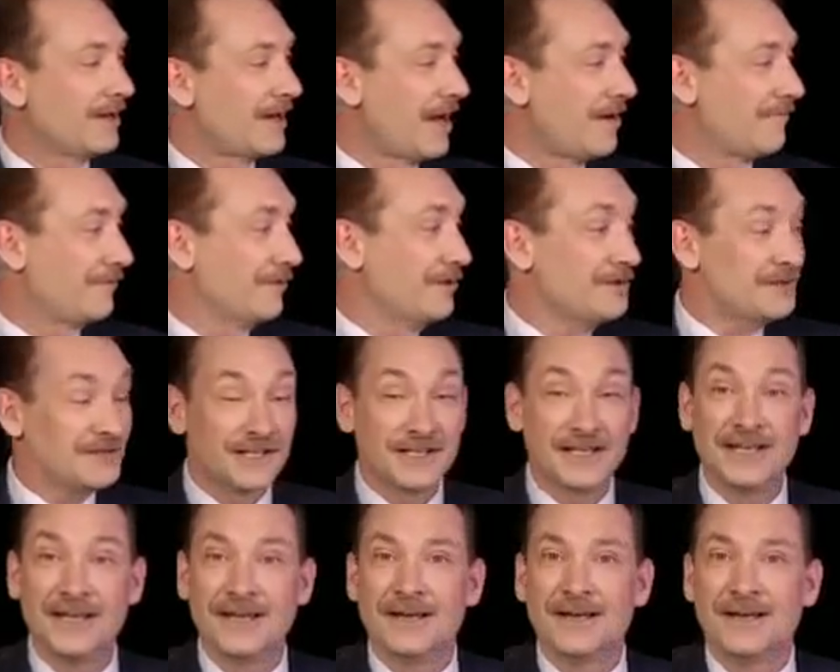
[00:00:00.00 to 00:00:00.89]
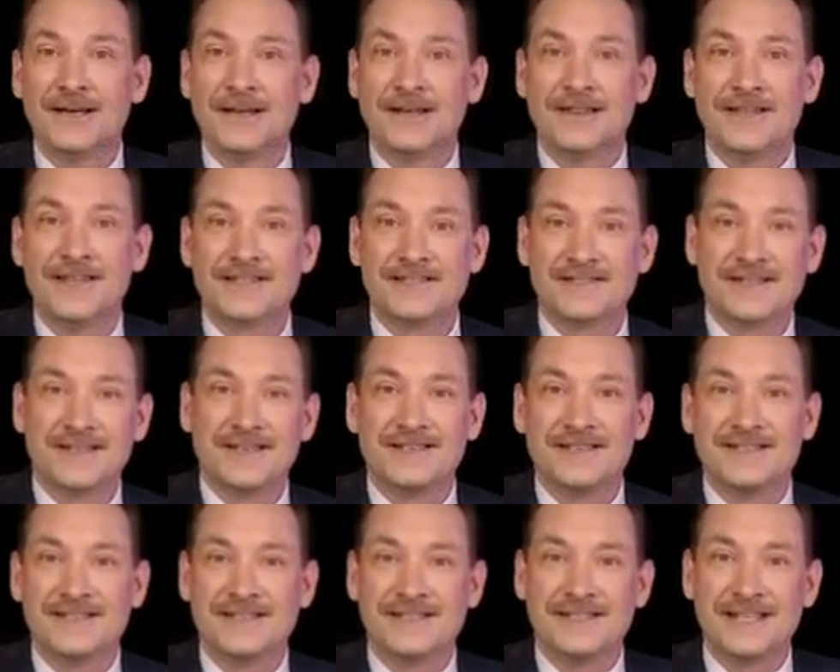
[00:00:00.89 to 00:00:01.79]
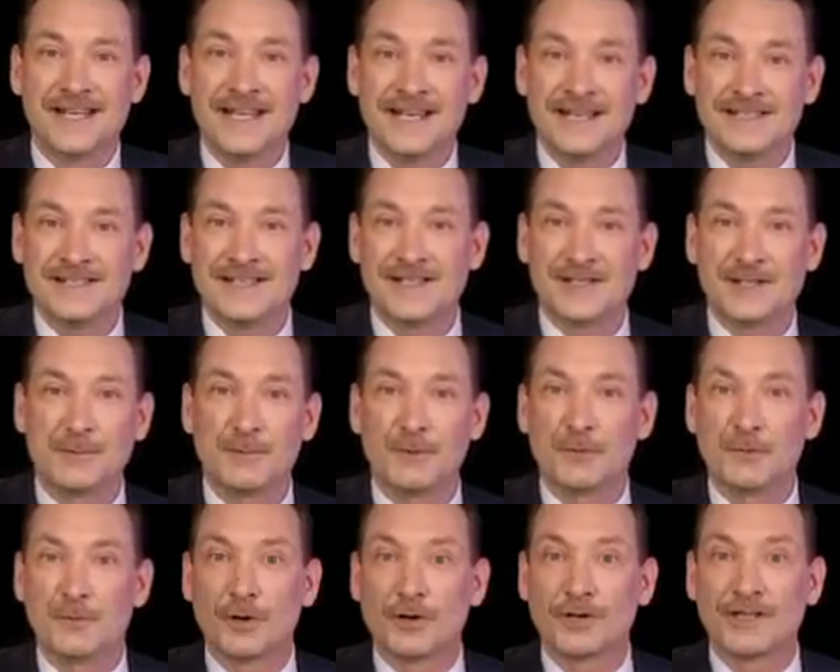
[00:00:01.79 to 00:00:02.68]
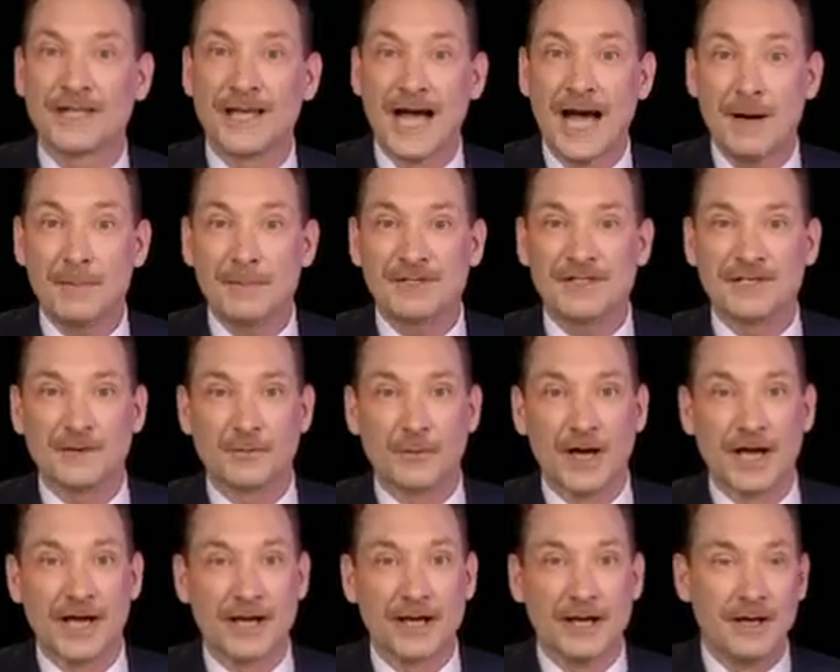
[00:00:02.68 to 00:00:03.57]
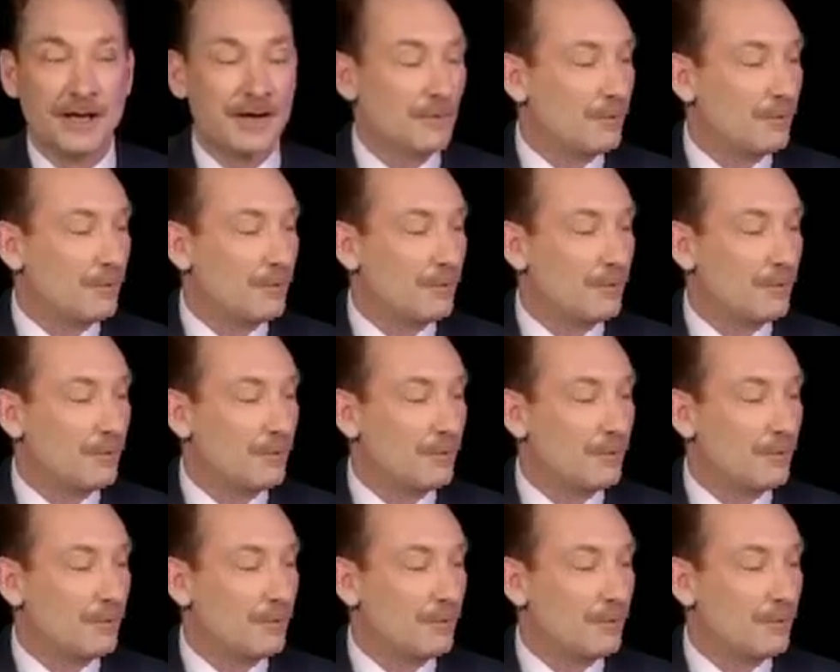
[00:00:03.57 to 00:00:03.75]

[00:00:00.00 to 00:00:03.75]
Conversely, this zinc system would work the opposite way.